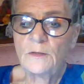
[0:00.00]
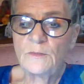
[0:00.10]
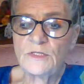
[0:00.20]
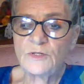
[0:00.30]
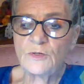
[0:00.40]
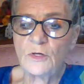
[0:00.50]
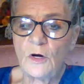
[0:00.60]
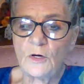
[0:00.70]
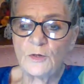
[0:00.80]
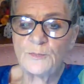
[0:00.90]
Mr.
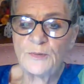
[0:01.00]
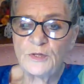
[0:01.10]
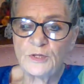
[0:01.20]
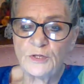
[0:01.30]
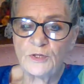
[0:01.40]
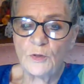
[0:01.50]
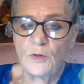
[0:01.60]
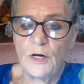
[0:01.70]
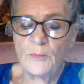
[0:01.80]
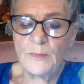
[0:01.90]
Carter pushed the door
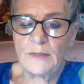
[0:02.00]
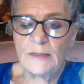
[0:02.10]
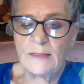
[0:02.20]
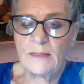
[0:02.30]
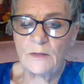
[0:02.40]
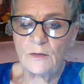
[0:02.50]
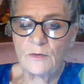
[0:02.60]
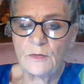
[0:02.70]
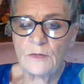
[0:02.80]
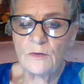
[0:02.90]
open and entered.